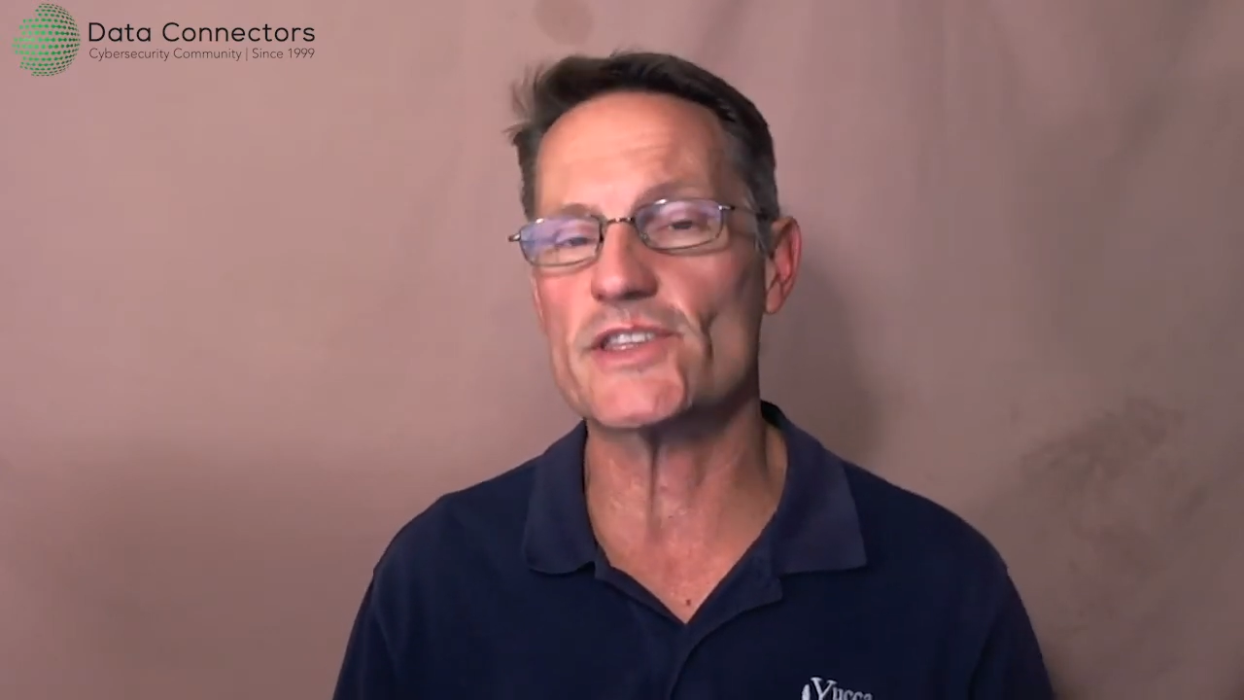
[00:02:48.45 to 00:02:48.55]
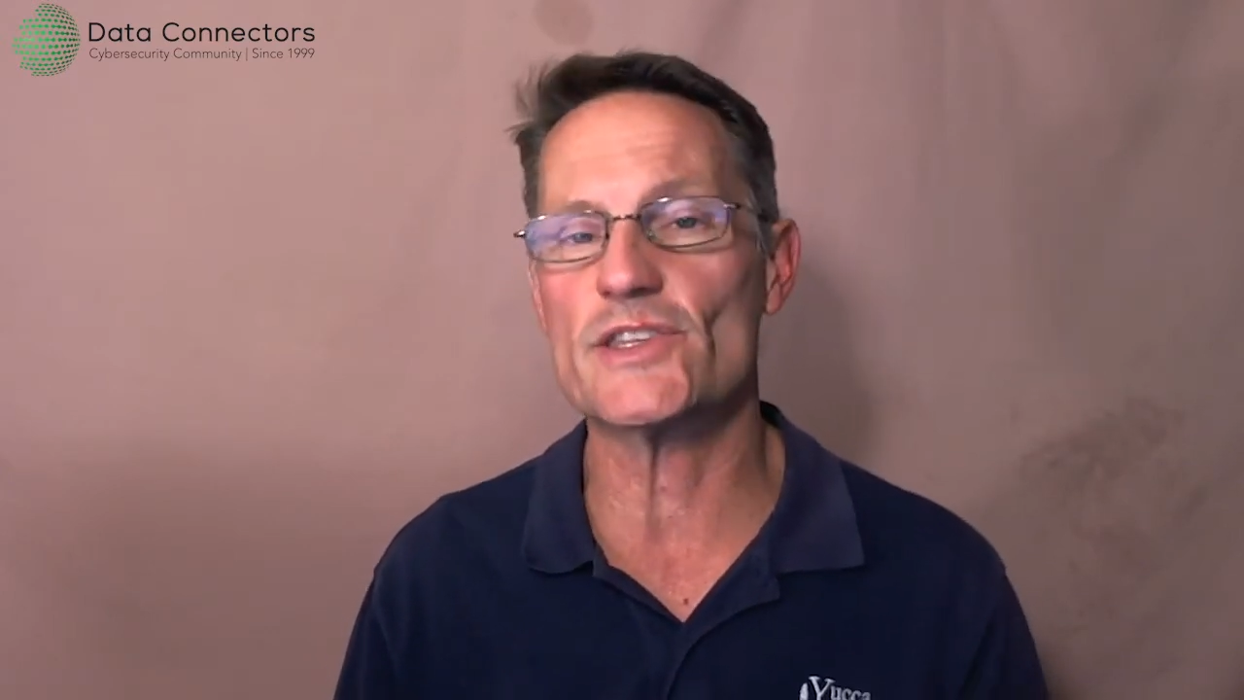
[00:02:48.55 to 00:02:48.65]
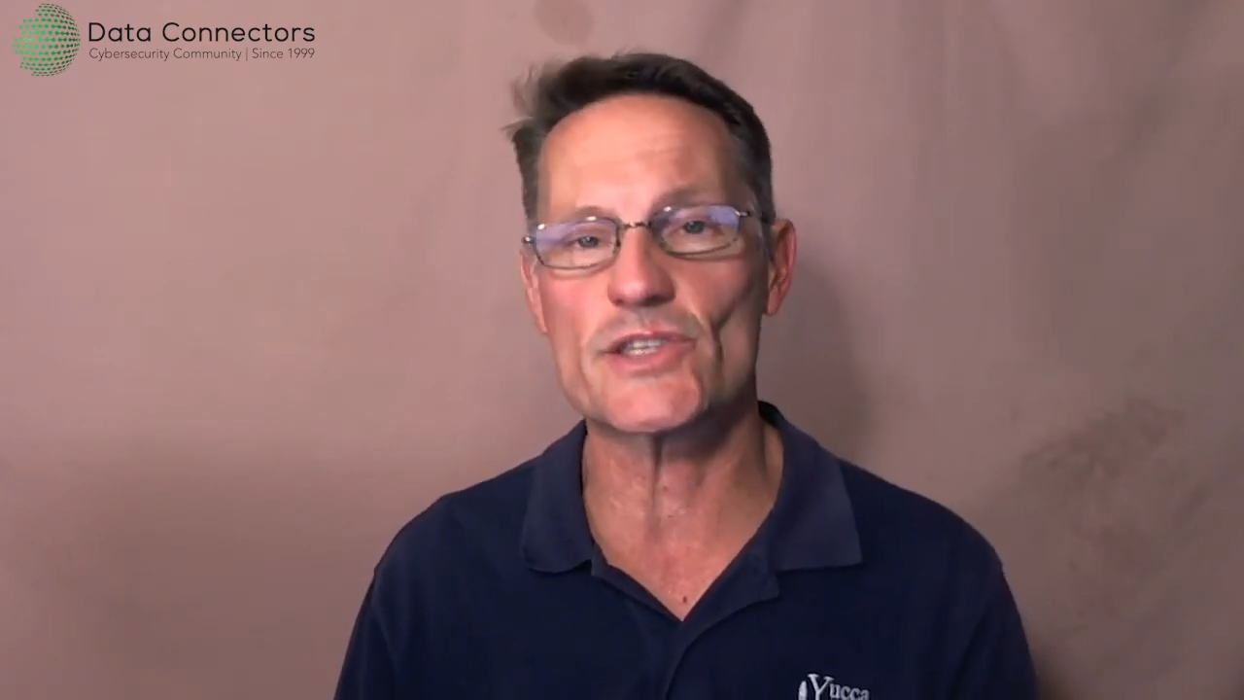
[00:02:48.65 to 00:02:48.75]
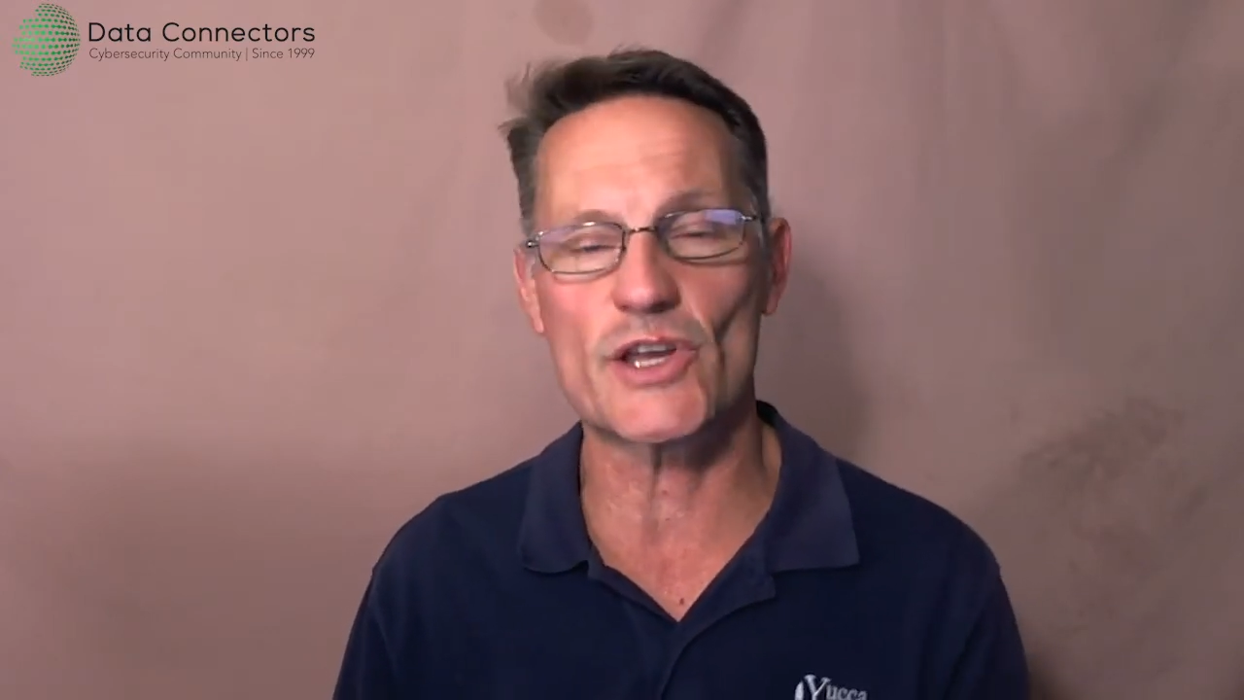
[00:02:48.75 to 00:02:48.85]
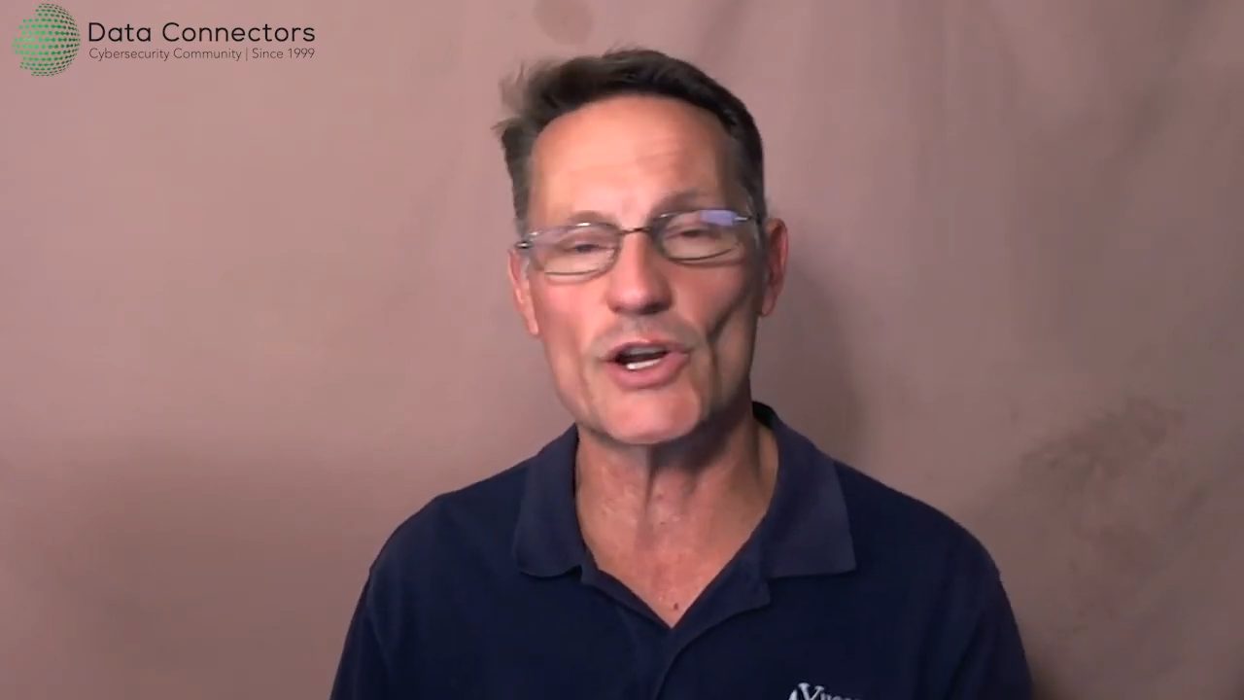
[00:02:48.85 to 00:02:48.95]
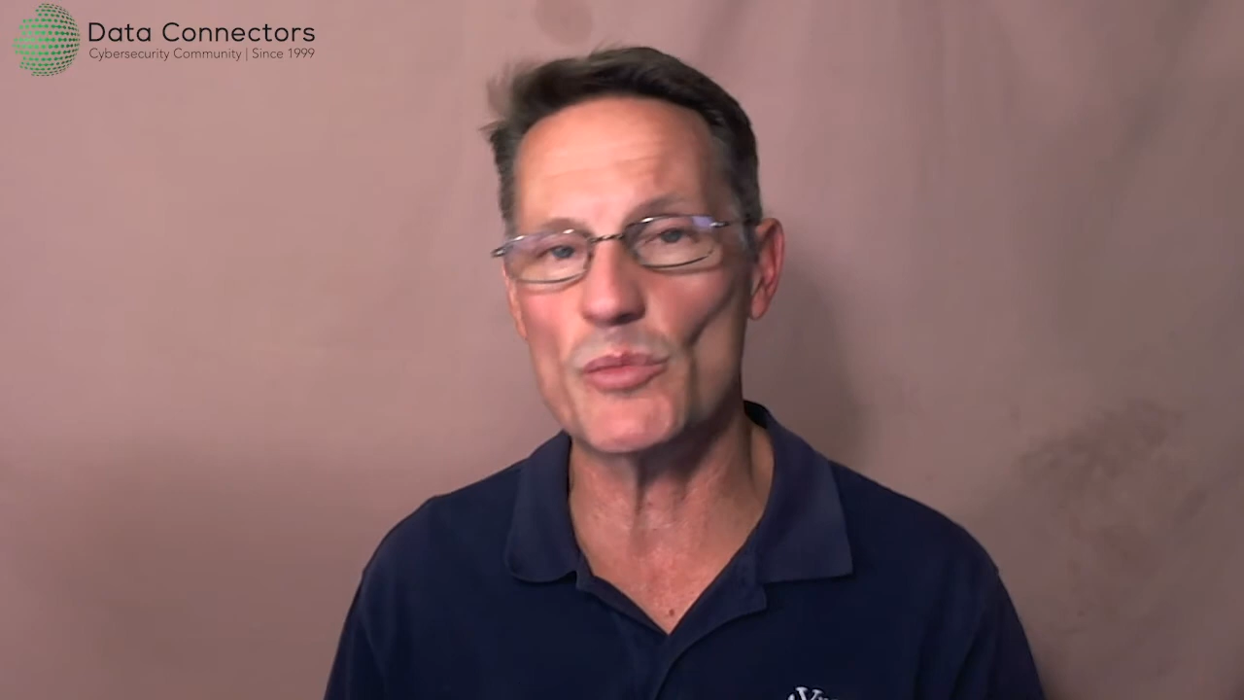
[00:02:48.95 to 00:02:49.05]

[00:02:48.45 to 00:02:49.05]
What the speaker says: the security